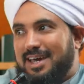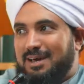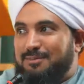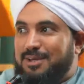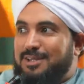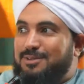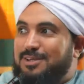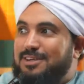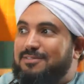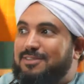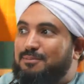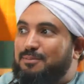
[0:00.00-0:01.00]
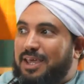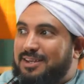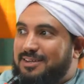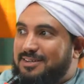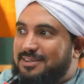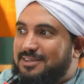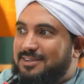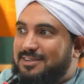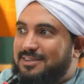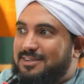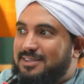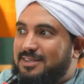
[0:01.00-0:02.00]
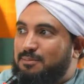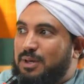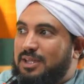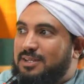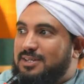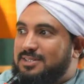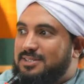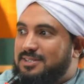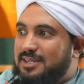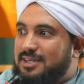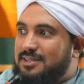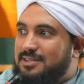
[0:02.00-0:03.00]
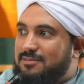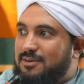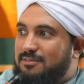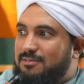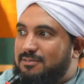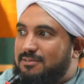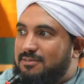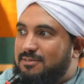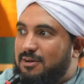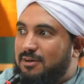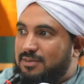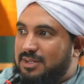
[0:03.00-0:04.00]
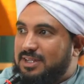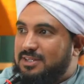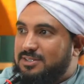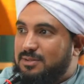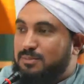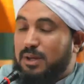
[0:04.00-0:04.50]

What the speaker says: I'm going to give the banner. The banner is indicative of leadership.